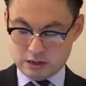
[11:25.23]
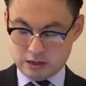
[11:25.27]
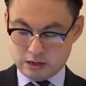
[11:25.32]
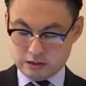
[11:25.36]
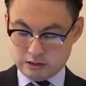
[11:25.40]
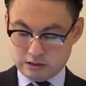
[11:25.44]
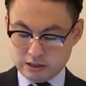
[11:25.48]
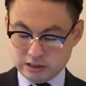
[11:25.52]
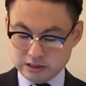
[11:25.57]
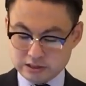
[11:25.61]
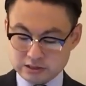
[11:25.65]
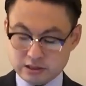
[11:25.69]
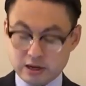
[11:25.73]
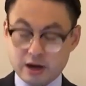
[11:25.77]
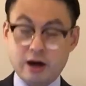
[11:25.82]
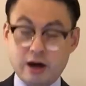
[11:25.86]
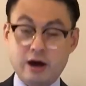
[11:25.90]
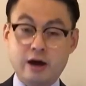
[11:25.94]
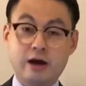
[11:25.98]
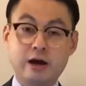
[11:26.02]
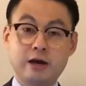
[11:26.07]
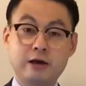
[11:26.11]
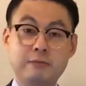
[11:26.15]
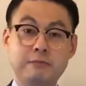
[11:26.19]
This
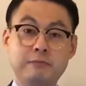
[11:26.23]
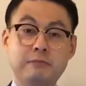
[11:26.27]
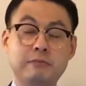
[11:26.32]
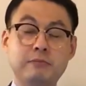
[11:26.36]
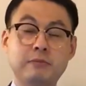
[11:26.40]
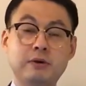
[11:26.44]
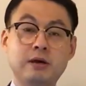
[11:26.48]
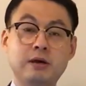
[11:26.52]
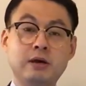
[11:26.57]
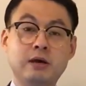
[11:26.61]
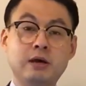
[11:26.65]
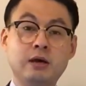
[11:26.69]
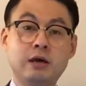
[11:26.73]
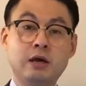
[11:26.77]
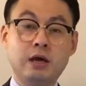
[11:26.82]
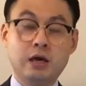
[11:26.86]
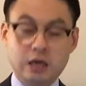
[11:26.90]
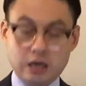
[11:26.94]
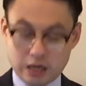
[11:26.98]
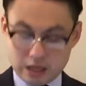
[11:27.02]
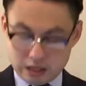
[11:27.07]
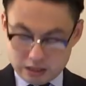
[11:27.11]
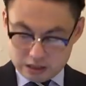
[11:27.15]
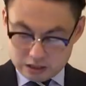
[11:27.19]
time,
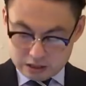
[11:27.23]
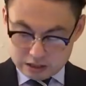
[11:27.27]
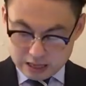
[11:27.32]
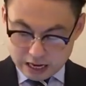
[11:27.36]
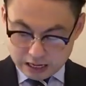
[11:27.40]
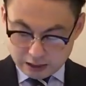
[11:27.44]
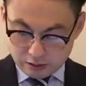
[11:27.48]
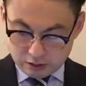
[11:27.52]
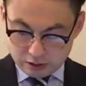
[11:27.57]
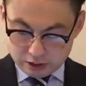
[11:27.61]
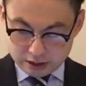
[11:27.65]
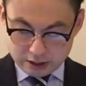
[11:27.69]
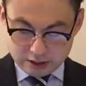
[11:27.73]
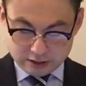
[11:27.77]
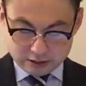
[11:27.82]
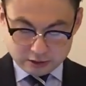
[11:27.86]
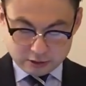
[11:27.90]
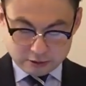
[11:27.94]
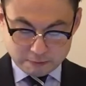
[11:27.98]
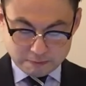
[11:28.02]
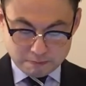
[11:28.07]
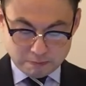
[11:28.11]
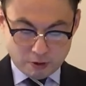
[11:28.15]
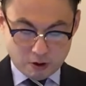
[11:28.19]
he not only
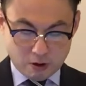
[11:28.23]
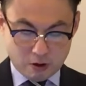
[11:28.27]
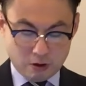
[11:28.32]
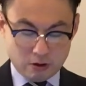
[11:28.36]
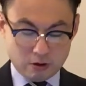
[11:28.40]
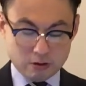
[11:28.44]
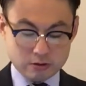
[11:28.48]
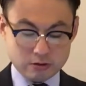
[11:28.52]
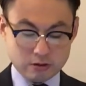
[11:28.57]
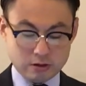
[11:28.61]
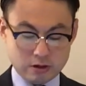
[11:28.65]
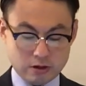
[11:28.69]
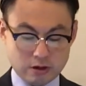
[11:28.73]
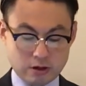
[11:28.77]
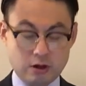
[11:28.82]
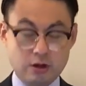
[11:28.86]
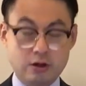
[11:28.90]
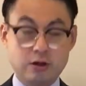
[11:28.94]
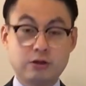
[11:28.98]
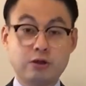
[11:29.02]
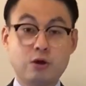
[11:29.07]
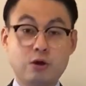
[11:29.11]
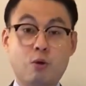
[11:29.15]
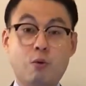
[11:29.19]
spoke
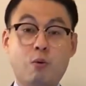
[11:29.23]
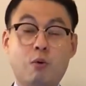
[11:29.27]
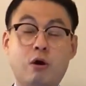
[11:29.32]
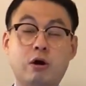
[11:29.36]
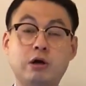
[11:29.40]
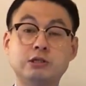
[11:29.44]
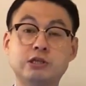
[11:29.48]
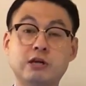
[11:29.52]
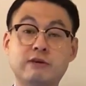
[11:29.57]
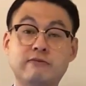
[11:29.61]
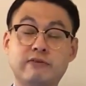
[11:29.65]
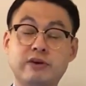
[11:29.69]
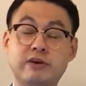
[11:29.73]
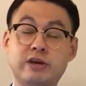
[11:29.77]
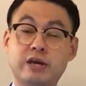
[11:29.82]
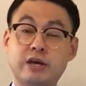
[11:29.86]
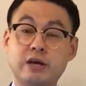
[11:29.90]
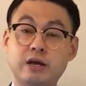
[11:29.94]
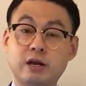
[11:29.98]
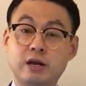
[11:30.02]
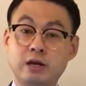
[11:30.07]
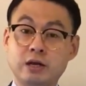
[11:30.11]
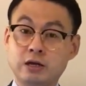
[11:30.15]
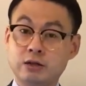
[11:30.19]
the words of
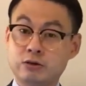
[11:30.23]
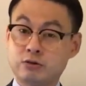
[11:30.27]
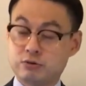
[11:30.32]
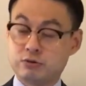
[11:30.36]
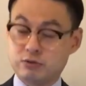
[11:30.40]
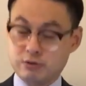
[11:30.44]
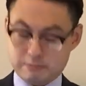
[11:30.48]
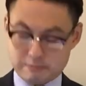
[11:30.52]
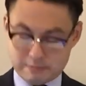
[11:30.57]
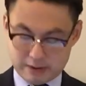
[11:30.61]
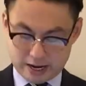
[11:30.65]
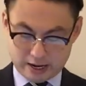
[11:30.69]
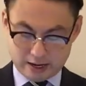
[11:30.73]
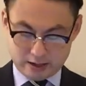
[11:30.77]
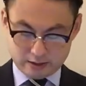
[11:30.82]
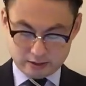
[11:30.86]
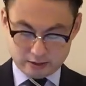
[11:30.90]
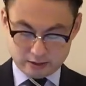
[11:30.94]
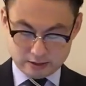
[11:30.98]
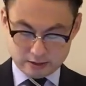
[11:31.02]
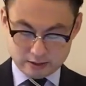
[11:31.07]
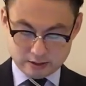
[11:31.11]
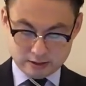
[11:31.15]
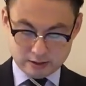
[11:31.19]
healing to the man,
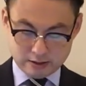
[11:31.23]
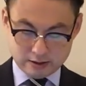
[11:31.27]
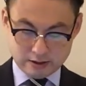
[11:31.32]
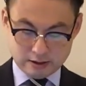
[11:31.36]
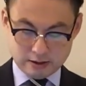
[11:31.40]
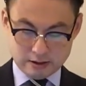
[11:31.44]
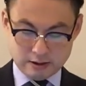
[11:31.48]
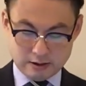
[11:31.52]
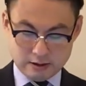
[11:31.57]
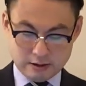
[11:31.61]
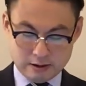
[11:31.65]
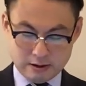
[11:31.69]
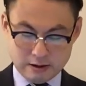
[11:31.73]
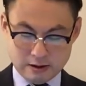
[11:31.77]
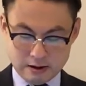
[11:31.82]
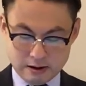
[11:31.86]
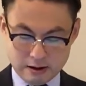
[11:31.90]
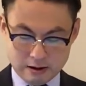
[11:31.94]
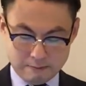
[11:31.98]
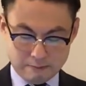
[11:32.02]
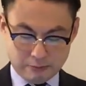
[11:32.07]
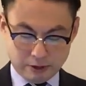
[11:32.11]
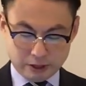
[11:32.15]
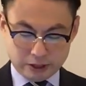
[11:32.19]

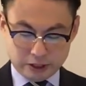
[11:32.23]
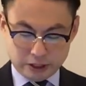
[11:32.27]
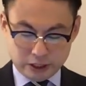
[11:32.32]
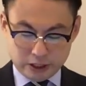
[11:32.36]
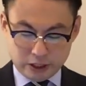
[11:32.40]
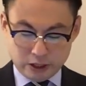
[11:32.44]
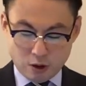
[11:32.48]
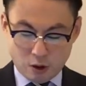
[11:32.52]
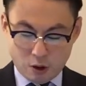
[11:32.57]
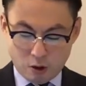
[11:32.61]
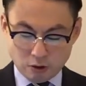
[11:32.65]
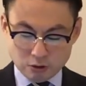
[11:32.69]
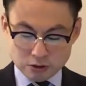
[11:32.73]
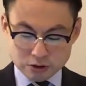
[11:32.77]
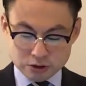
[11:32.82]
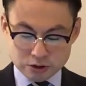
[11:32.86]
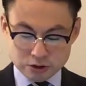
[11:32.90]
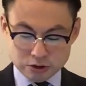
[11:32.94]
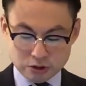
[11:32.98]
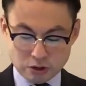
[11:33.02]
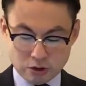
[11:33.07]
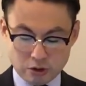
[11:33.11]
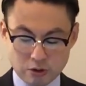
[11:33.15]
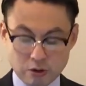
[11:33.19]
but he
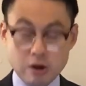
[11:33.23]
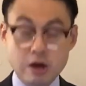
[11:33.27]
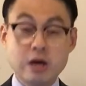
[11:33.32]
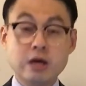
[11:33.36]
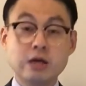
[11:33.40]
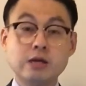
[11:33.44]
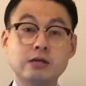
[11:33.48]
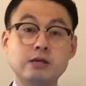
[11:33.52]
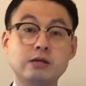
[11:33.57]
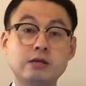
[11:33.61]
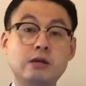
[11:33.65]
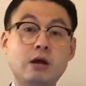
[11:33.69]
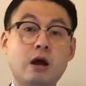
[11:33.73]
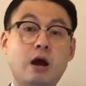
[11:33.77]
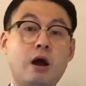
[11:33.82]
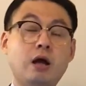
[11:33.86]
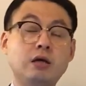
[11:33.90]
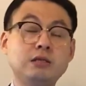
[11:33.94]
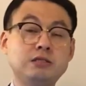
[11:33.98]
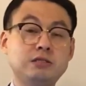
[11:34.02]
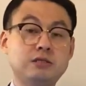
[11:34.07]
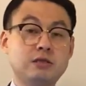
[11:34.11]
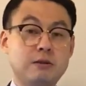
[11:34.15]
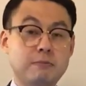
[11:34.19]
also
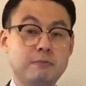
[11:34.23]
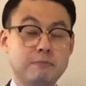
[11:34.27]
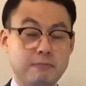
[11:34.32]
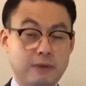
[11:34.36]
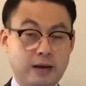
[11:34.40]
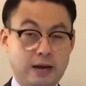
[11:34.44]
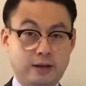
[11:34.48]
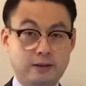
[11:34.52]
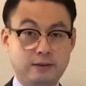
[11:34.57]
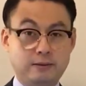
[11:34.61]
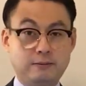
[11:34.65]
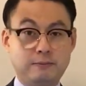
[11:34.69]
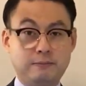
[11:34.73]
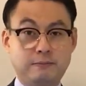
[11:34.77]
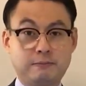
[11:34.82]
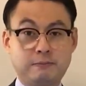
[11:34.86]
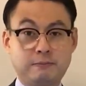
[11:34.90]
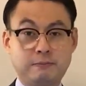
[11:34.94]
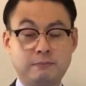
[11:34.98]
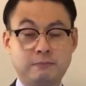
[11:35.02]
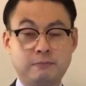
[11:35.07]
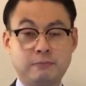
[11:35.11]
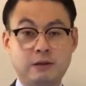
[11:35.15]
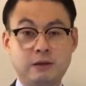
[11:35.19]
touched the man
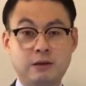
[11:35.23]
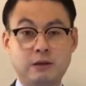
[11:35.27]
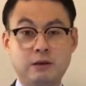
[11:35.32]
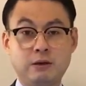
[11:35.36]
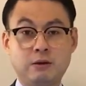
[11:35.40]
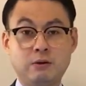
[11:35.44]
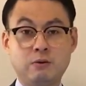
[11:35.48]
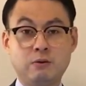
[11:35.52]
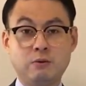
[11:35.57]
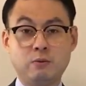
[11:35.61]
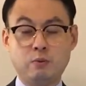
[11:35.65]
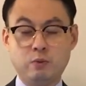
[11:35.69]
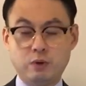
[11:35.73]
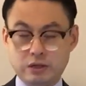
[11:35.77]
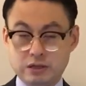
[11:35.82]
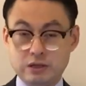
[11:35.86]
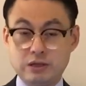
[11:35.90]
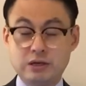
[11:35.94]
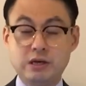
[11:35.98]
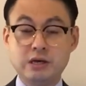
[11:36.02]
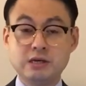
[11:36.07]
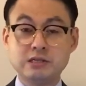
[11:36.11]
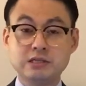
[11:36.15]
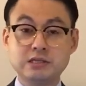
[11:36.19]
with
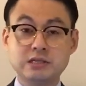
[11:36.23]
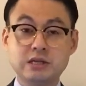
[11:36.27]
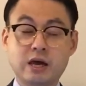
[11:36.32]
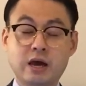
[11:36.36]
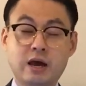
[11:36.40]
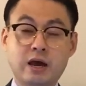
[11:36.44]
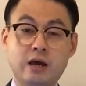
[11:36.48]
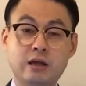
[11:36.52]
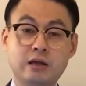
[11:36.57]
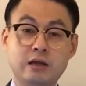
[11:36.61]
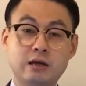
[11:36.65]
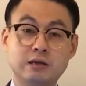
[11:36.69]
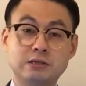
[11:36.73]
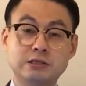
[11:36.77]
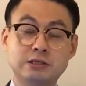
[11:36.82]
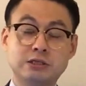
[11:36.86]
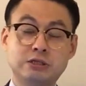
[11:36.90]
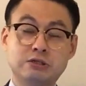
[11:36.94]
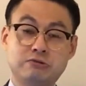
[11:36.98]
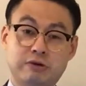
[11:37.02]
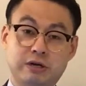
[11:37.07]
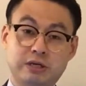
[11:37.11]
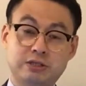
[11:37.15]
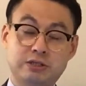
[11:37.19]
his hand
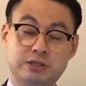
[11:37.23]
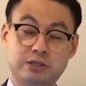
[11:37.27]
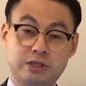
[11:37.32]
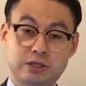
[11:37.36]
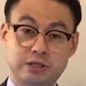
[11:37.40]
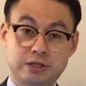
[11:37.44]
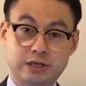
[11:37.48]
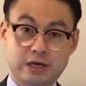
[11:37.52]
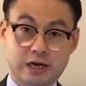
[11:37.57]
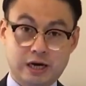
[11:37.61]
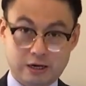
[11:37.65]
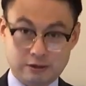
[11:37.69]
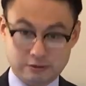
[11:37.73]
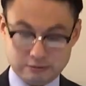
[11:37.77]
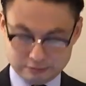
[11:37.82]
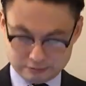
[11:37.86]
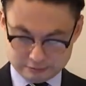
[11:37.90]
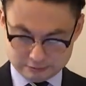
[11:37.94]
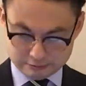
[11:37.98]
stretched out.